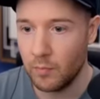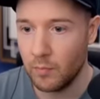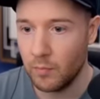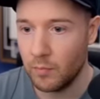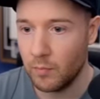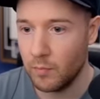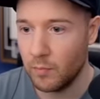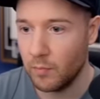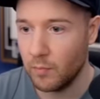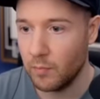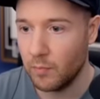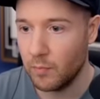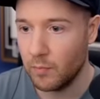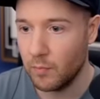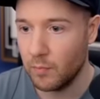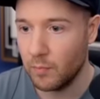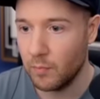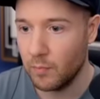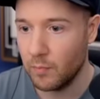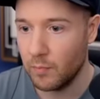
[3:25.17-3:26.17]

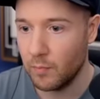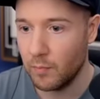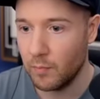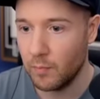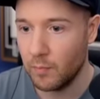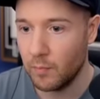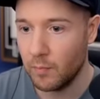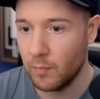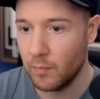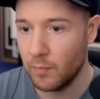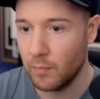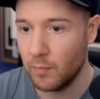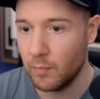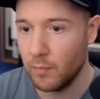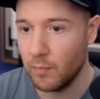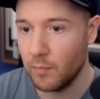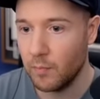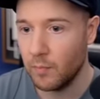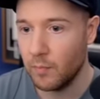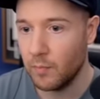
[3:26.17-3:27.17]

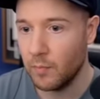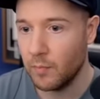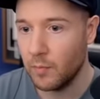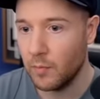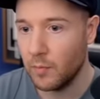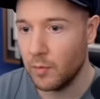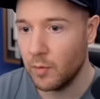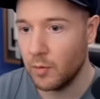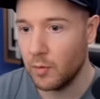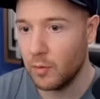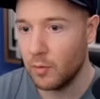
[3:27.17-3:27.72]
Nothing is said.